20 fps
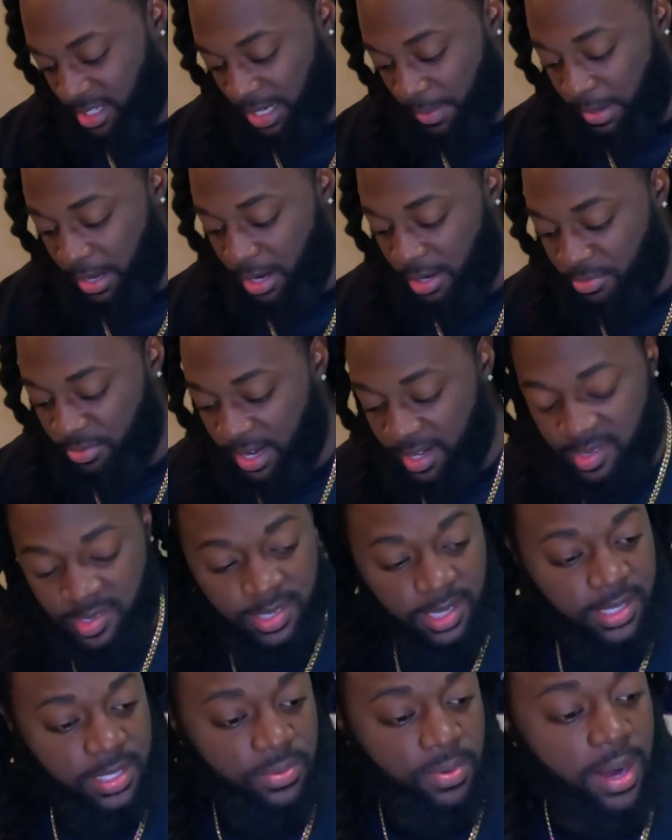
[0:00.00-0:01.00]
let me erase
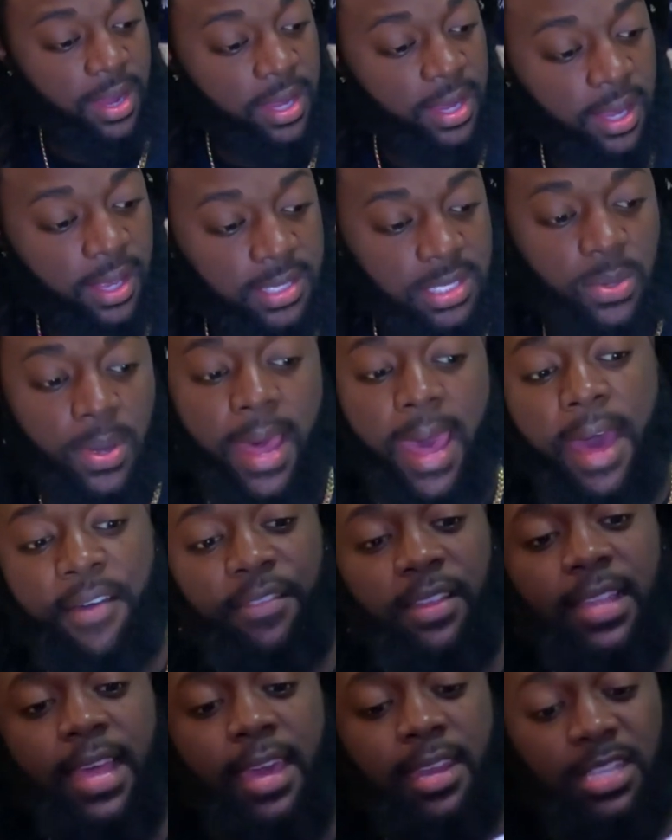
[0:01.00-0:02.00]
this right here so I have
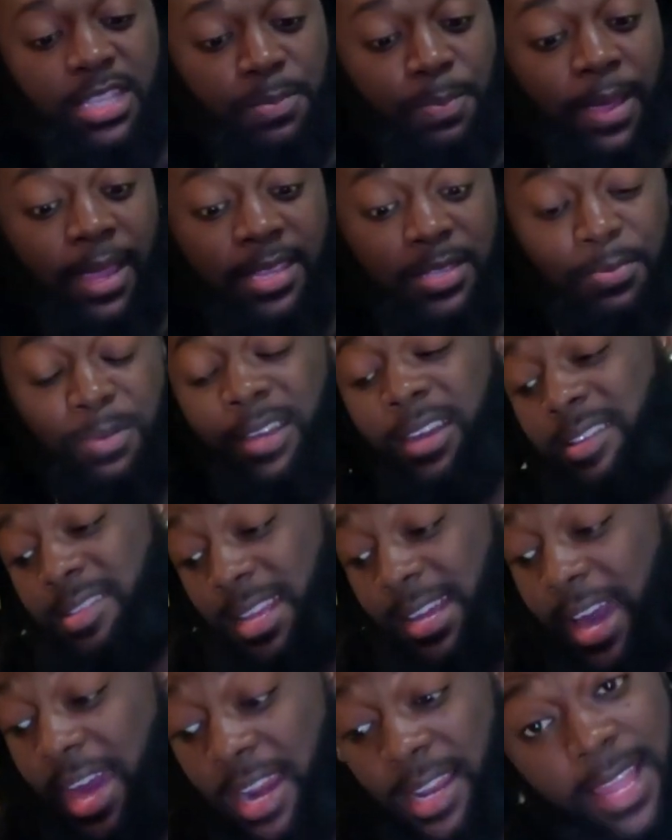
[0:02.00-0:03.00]
a lot of space because
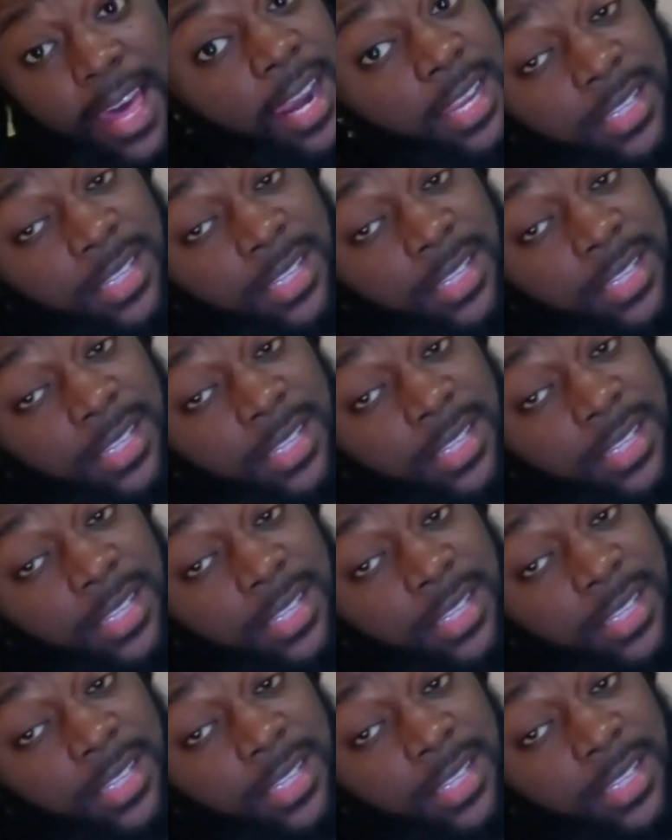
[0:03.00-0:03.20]
I got a lot